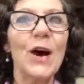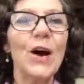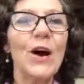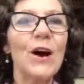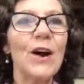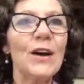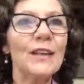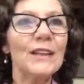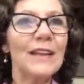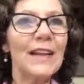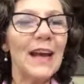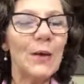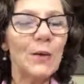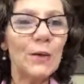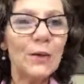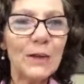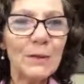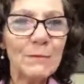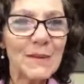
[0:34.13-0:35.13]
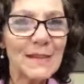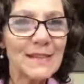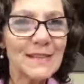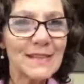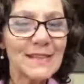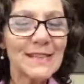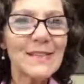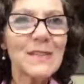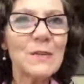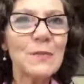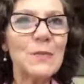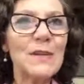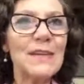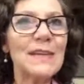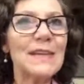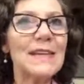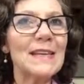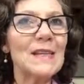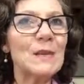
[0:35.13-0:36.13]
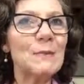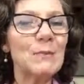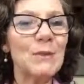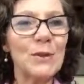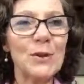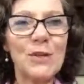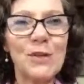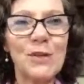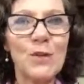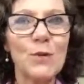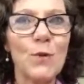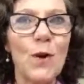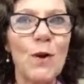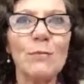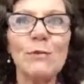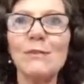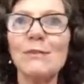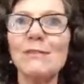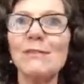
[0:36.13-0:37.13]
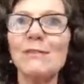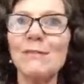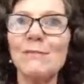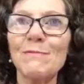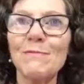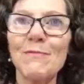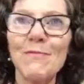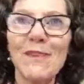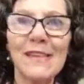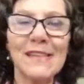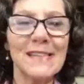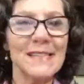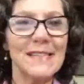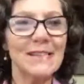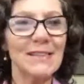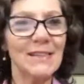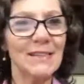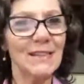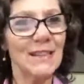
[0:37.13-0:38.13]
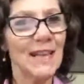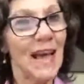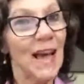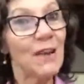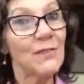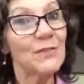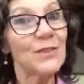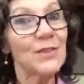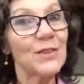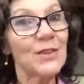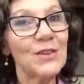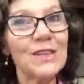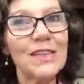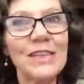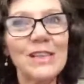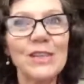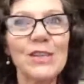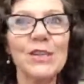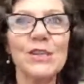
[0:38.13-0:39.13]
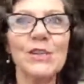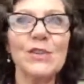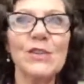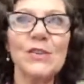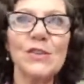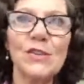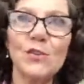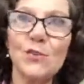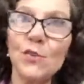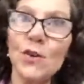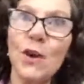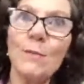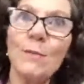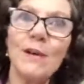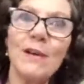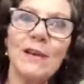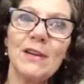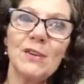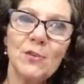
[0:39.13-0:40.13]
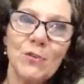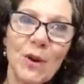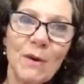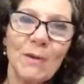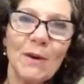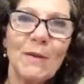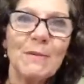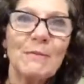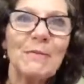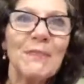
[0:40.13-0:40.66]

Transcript: On an hourly basis, we experience squabbles, and fussing, and laughter, and tears, and trauma, and drama.